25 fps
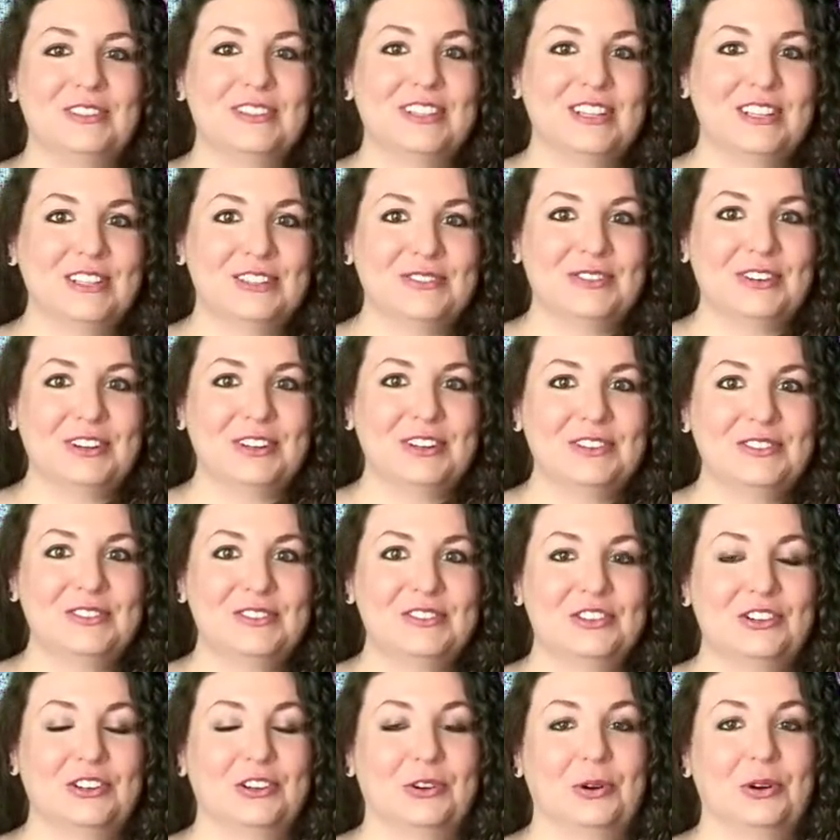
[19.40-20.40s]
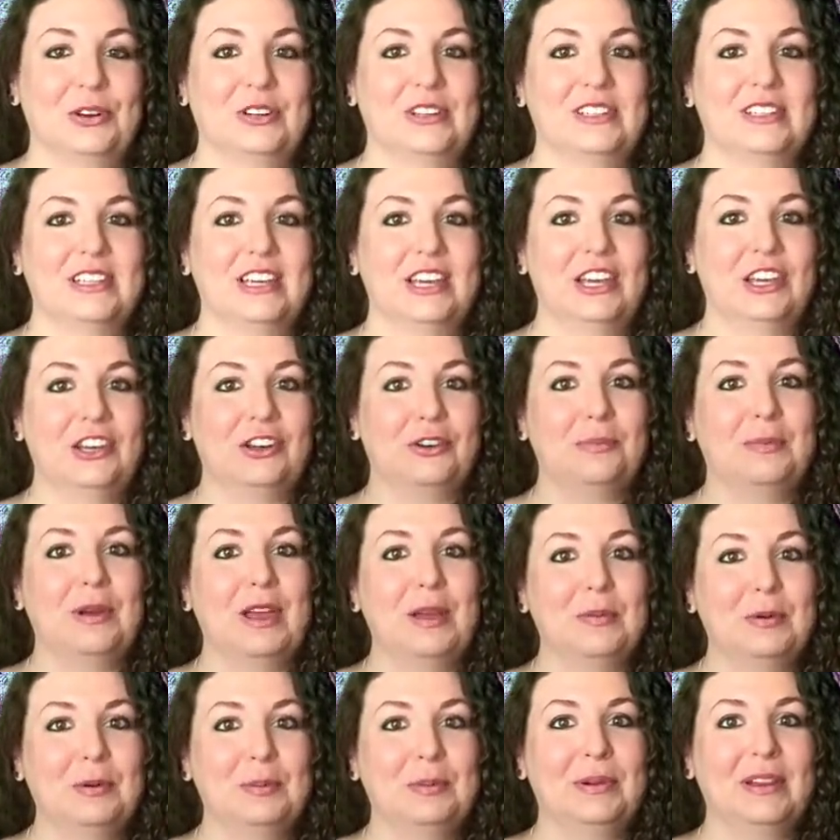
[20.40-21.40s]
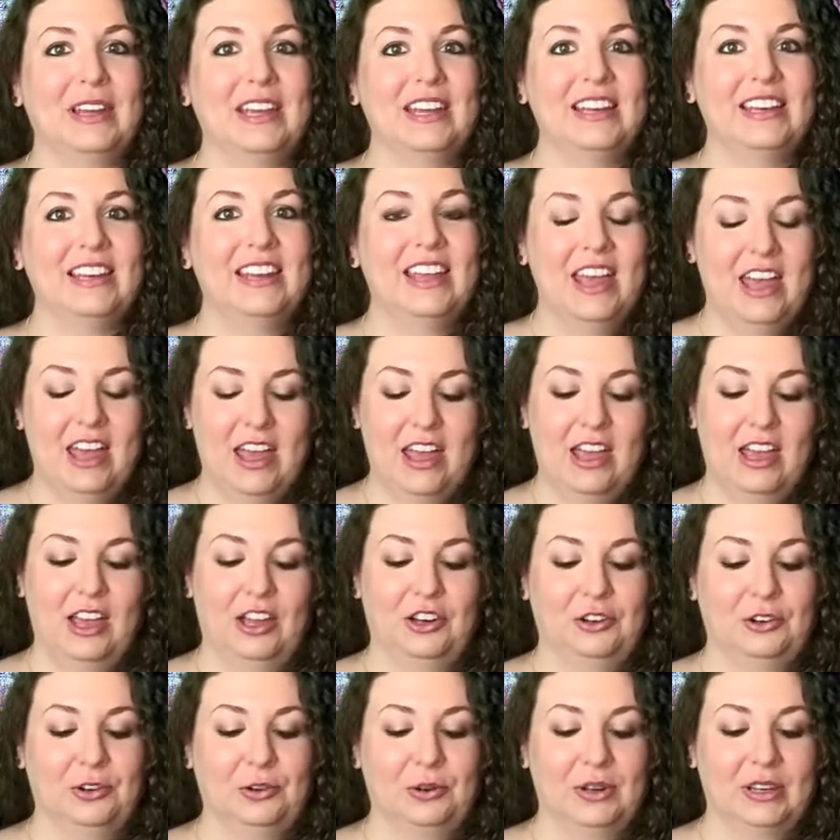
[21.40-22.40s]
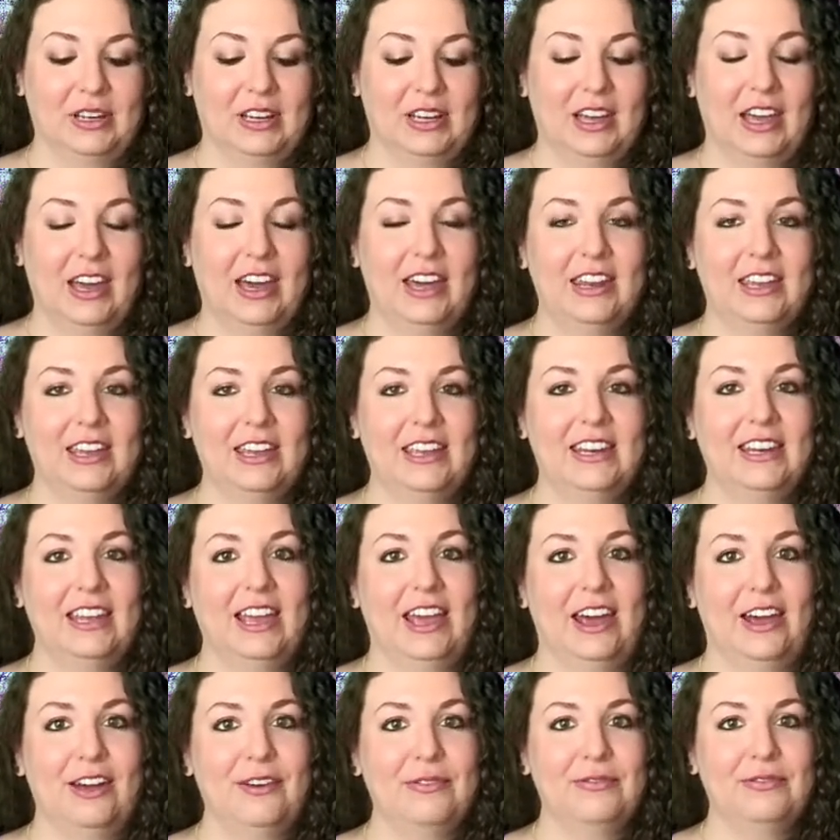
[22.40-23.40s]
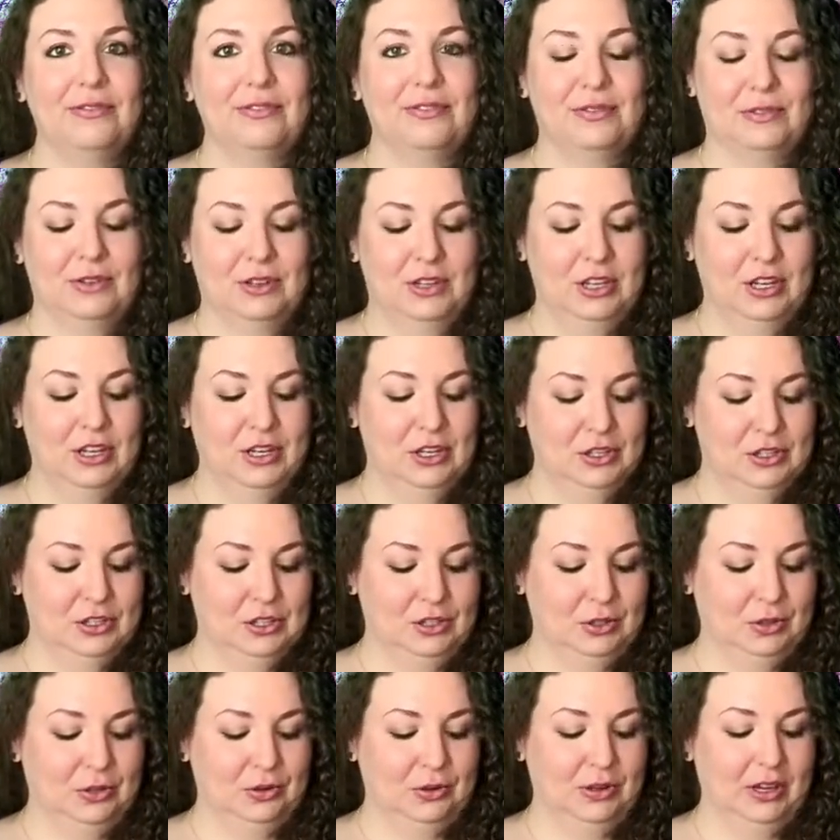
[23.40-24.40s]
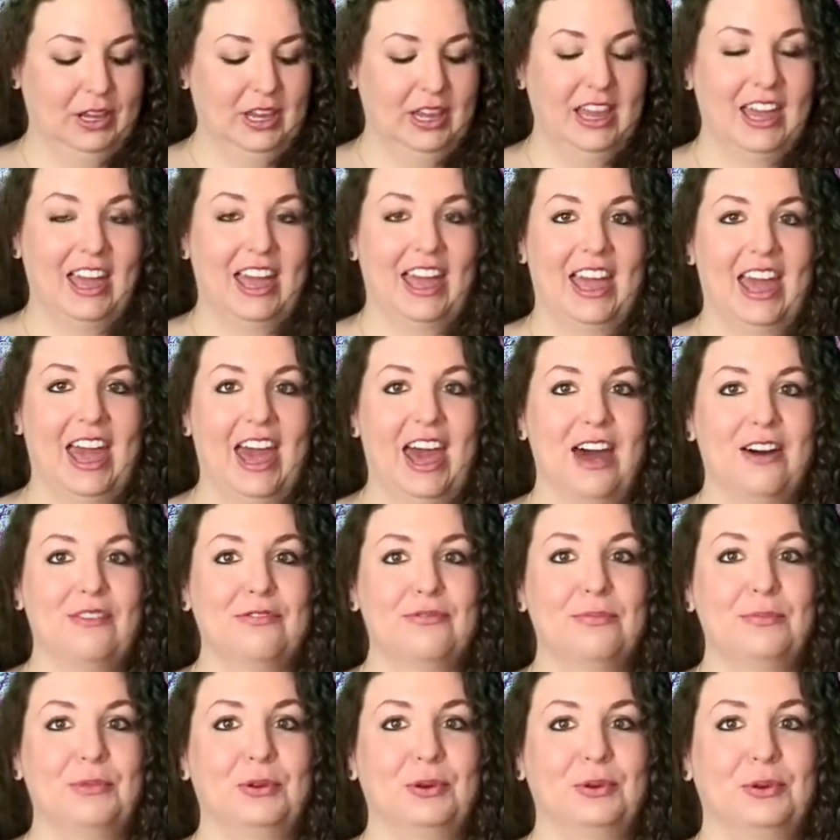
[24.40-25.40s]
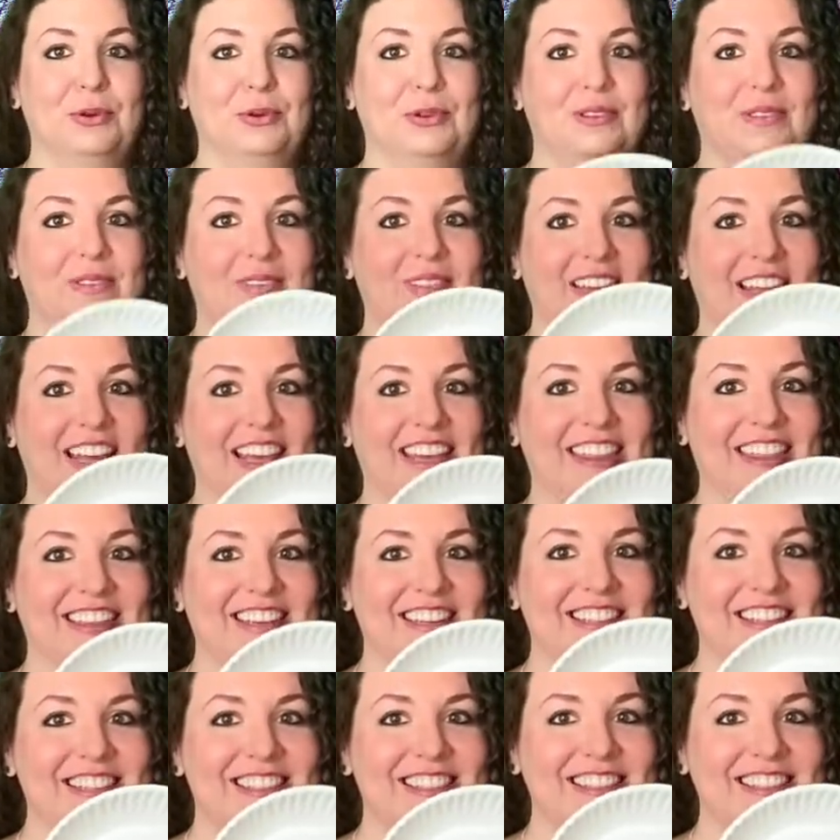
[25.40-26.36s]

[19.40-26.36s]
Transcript: things first, you're going to take your paper plate and you're going to cut it in half to create a half moon like this.